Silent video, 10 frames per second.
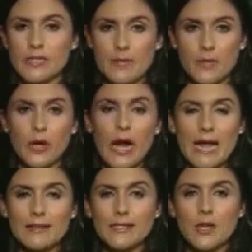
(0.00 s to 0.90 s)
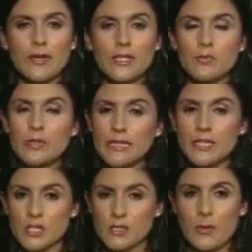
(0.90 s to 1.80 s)
with Democrats. So it's
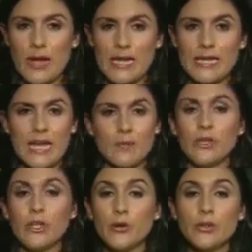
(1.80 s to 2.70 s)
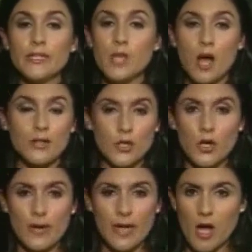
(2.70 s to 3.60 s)
really just a waiting game. We know that talks
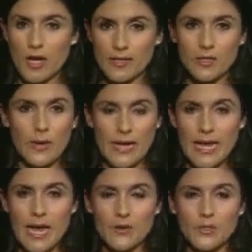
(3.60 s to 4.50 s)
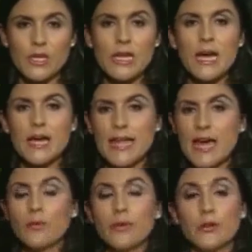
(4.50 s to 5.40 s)
are going on at the White House. Uh,
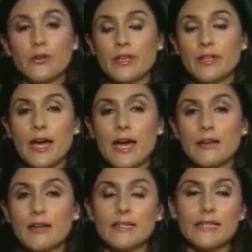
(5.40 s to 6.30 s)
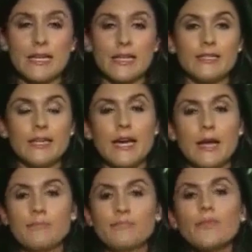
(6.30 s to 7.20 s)
now we know that uh, Senate
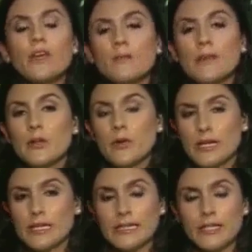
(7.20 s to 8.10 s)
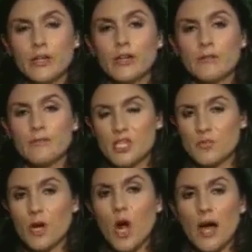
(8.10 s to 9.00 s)
um, Minority Leader
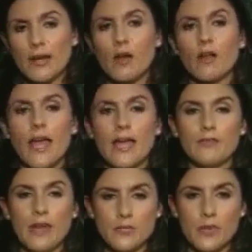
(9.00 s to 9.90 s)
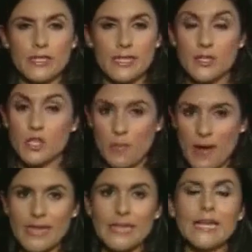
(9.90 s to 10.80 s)
Mitch McConnell and Vice President Joe
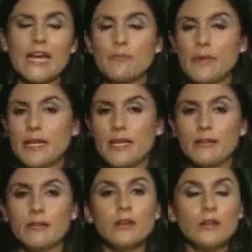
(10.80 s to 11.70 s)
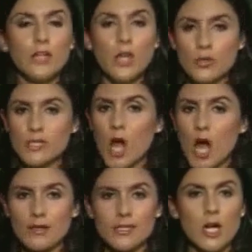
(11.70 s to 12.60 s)
Biden have been in close
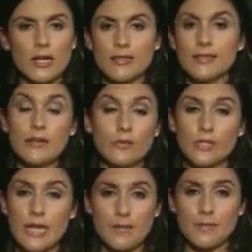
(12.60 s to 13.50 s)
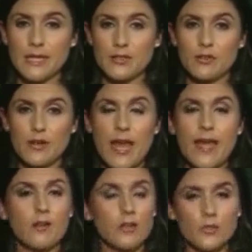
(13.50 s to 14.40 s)
talks, talking several times
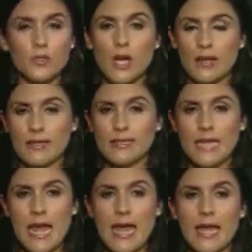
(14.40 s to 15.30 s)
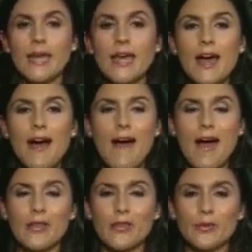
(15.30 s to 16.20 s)
yesterday and also talking today,
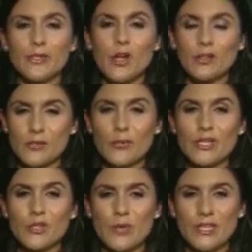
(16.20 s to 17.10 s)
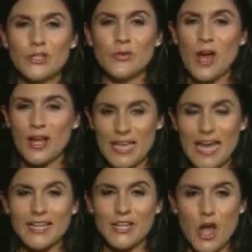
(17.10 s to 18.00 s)
uh, the results of which we do not
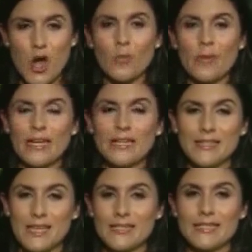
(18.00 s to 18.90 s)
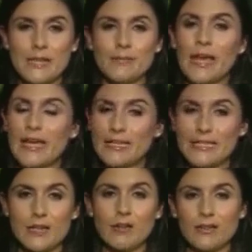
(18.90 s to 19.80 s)
yet know, but it does seem like a
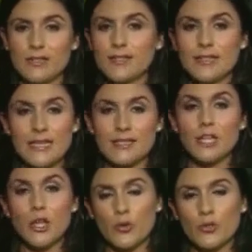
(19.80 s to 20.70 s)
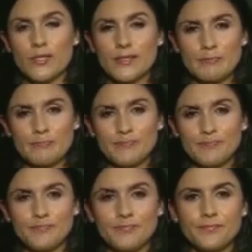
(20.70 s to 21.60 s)
deal is, is close.
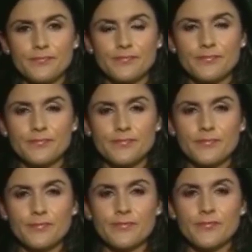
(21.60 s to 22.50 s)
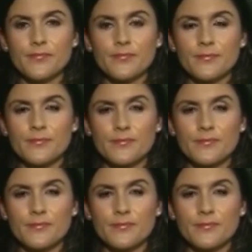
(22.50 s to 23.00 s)
All right, Kate, thank you for that